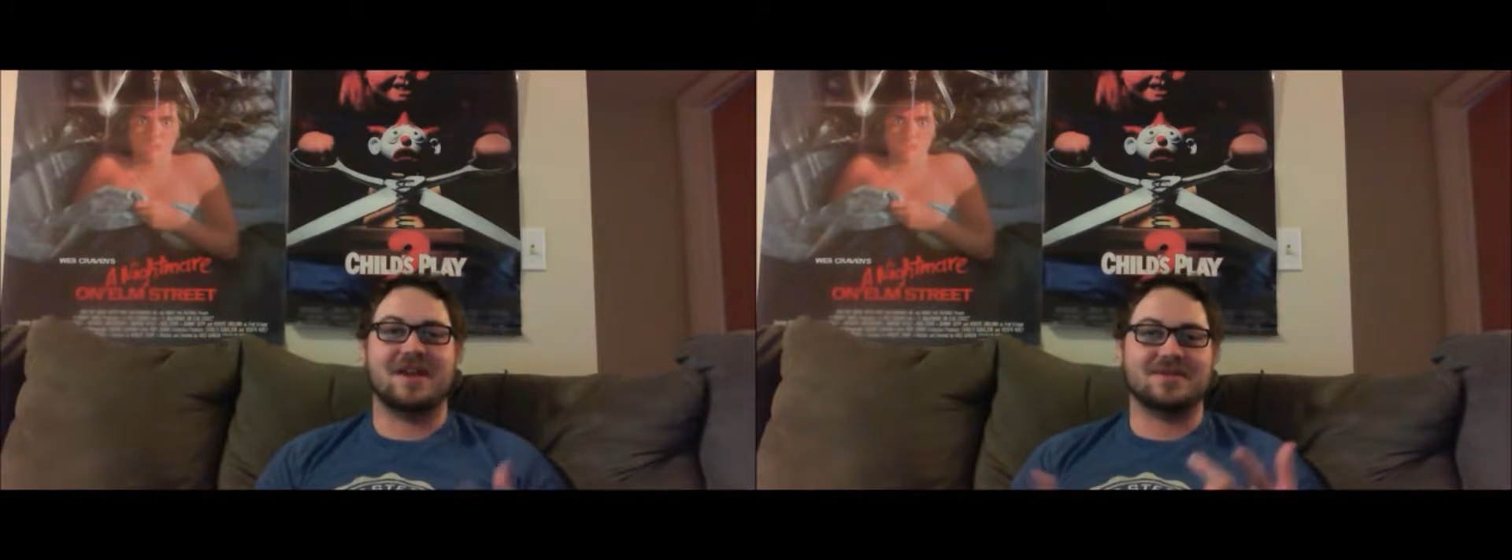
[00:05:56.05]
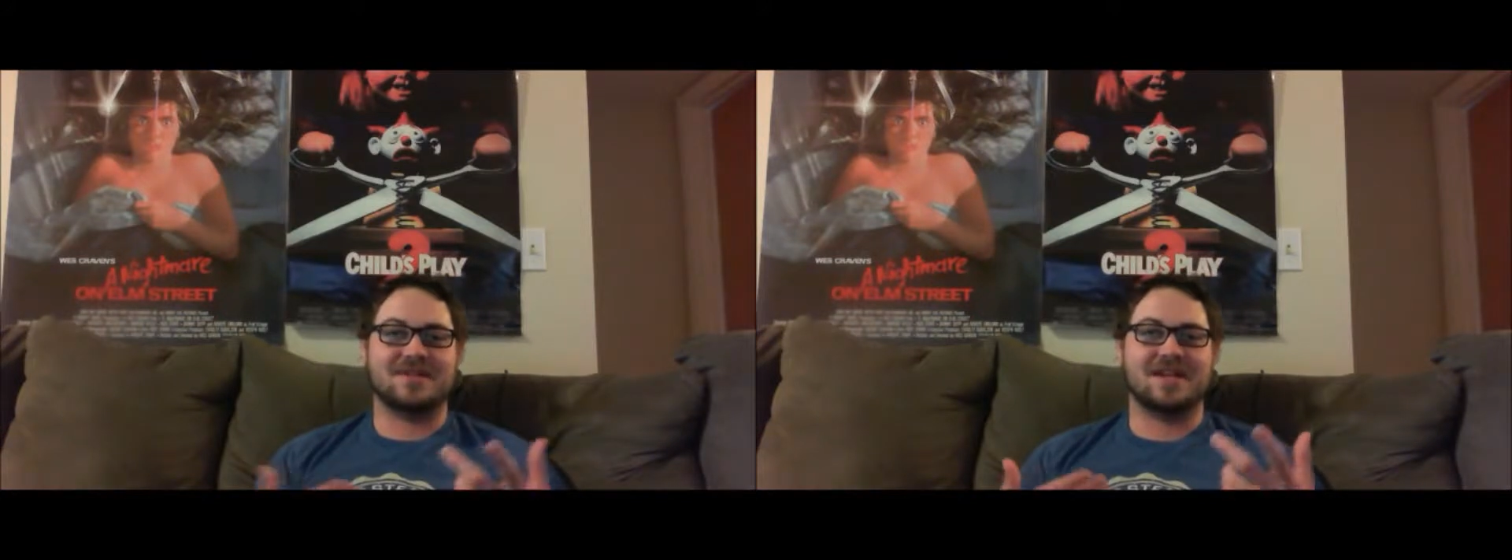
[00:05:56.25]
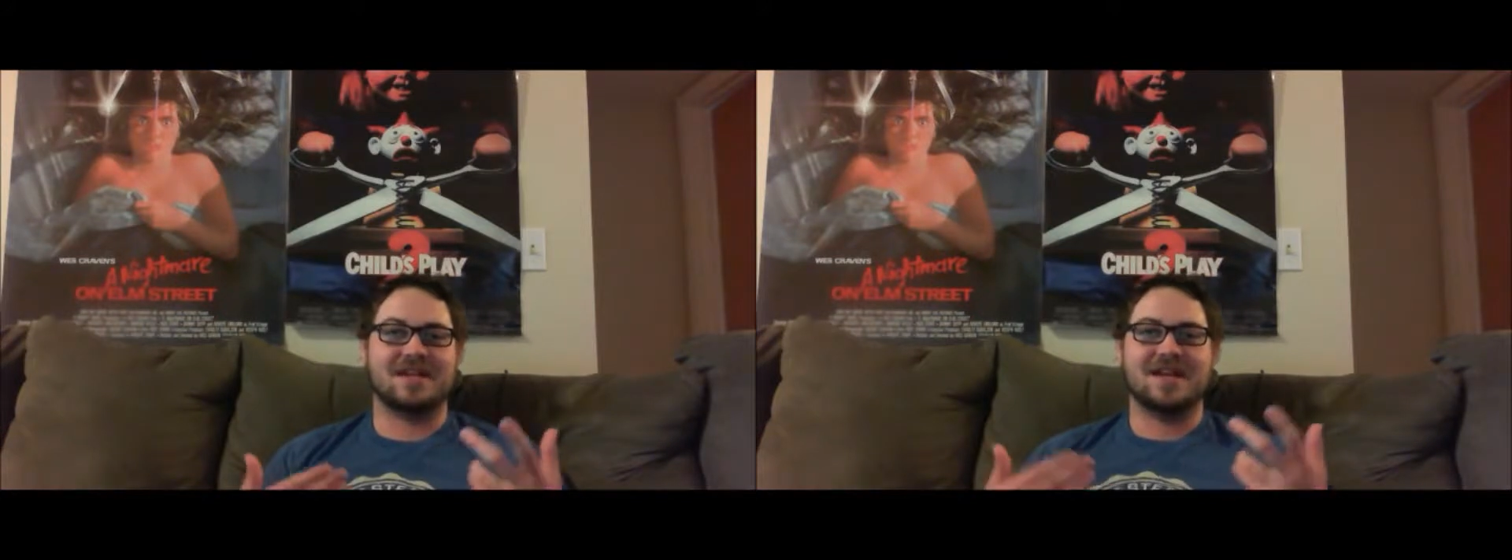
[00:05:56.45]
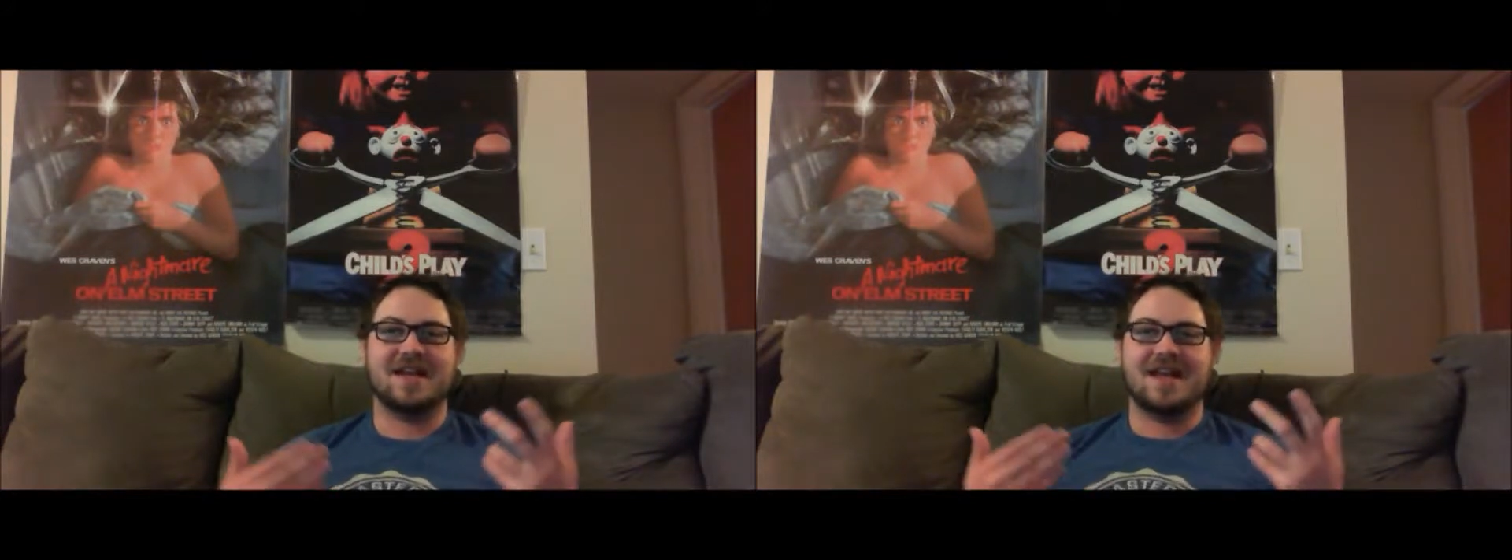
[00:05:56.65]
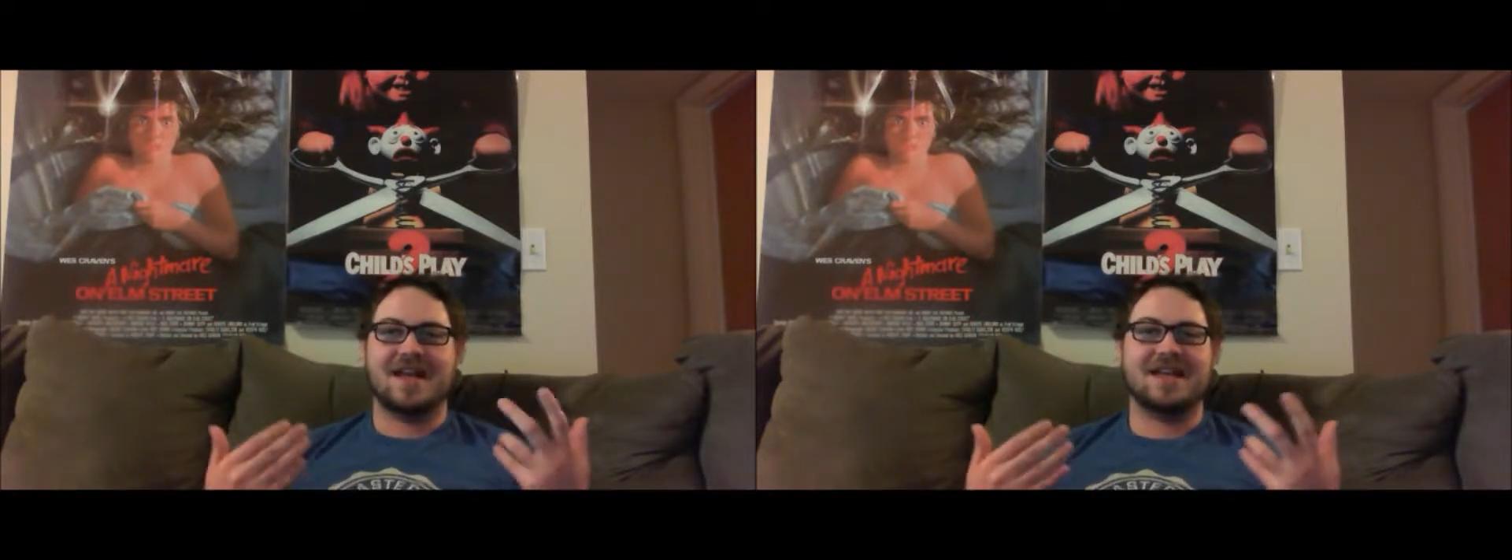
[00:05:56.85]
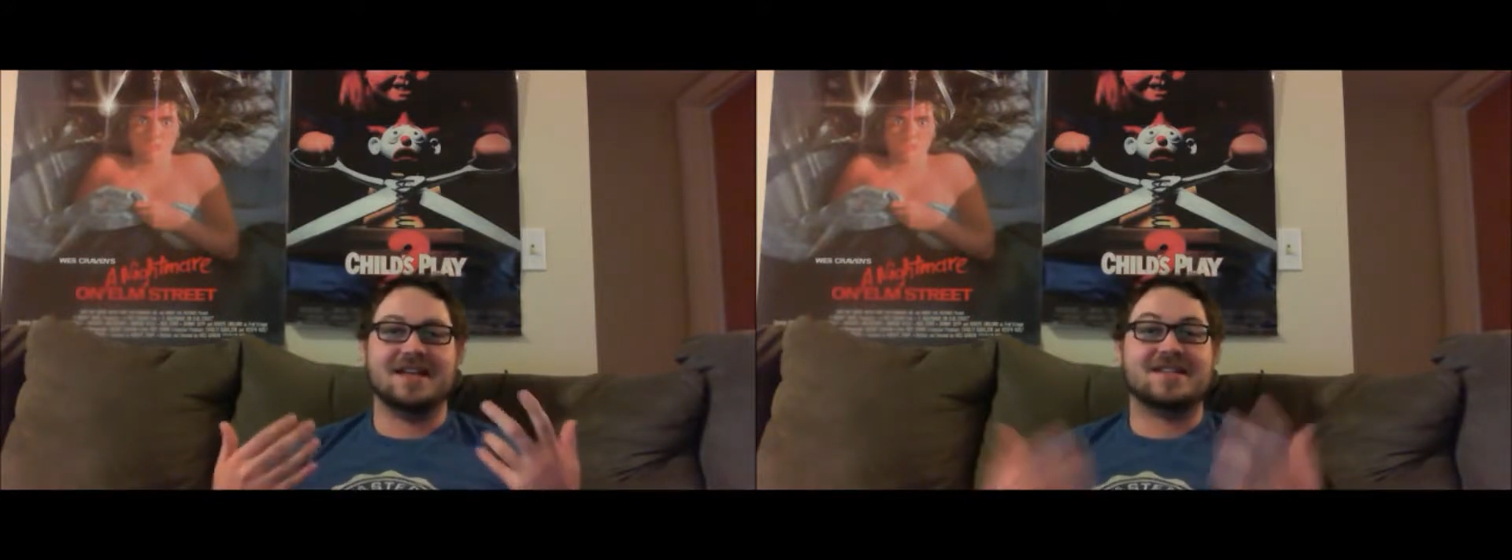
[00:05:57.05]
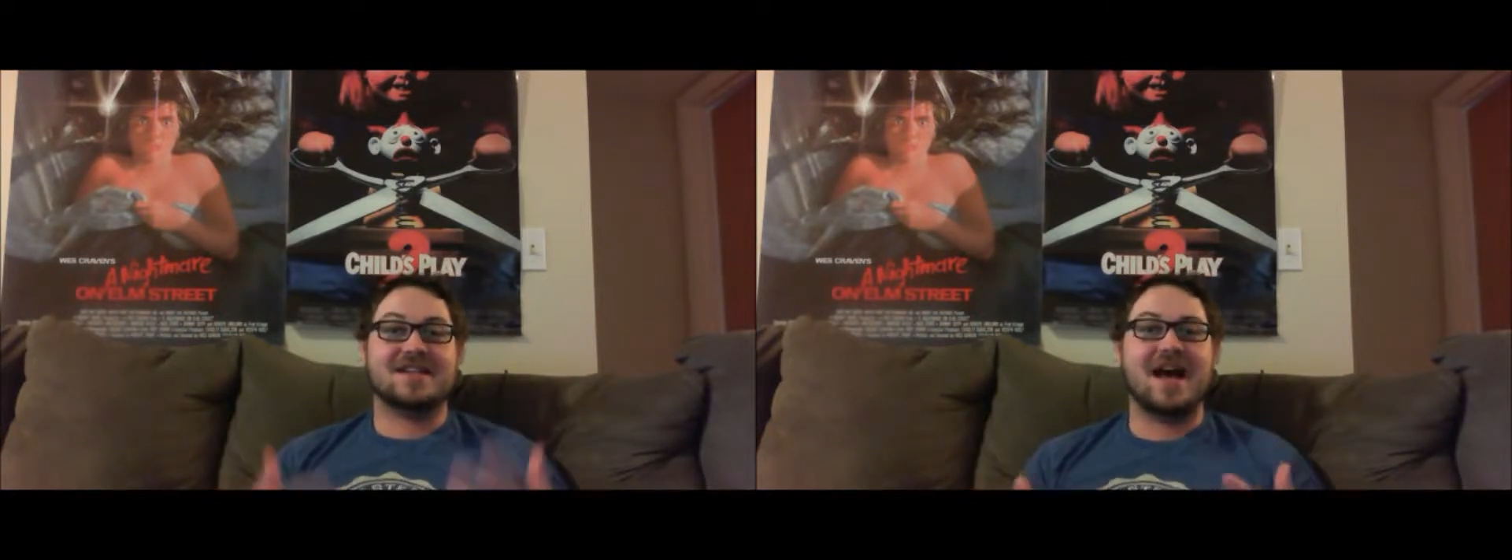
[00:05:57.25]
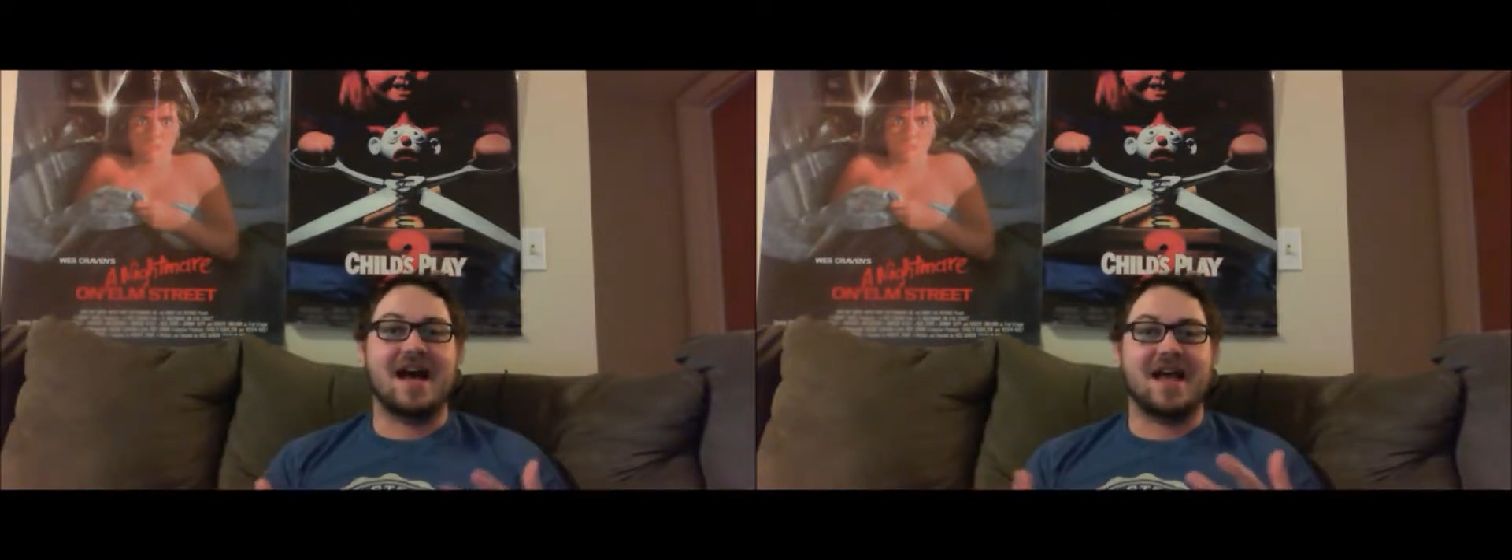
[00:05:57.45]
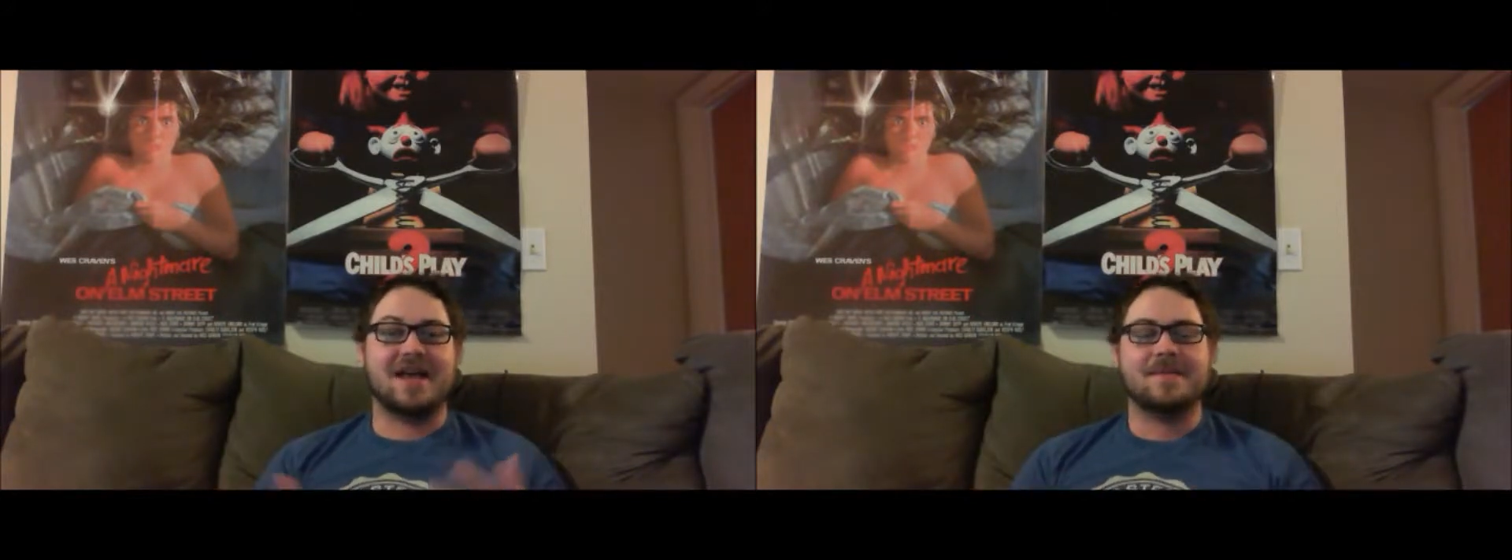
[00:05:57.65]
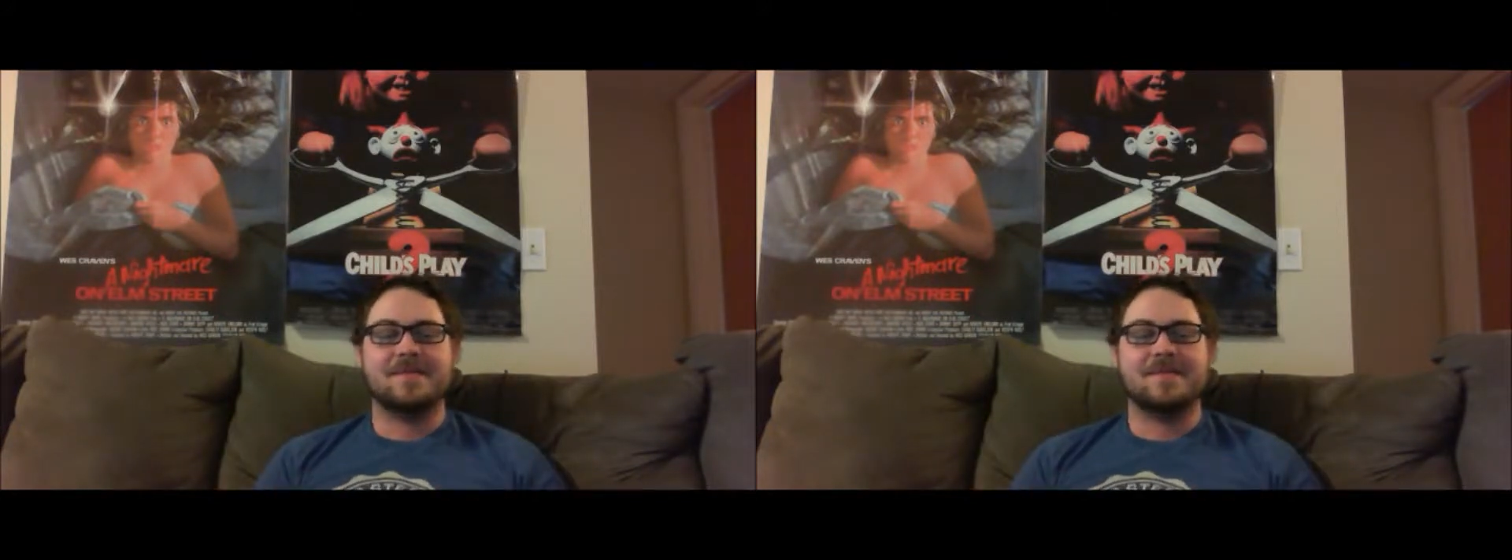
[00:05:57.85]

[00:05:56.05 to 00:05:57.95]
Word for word: That was like his guy.